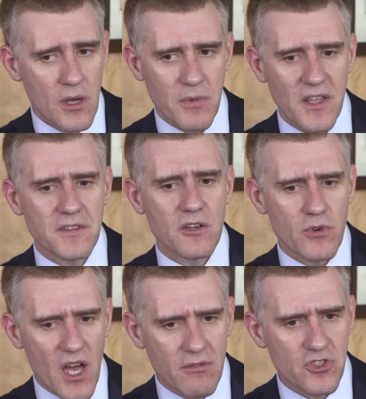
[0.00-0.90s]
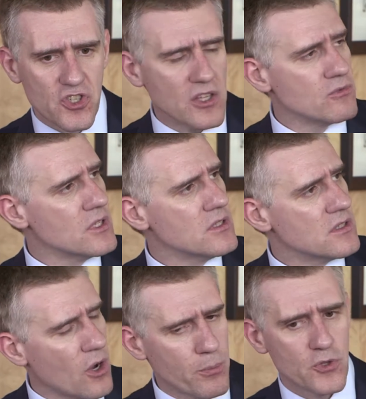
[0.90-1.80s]
but I think we have a genuine
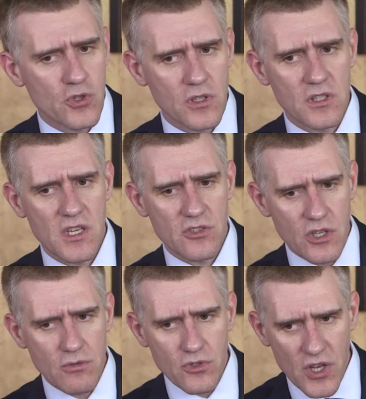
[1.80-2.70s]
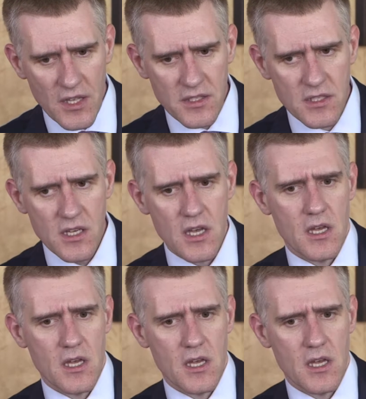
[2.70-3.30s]
opportunity, a genuine chance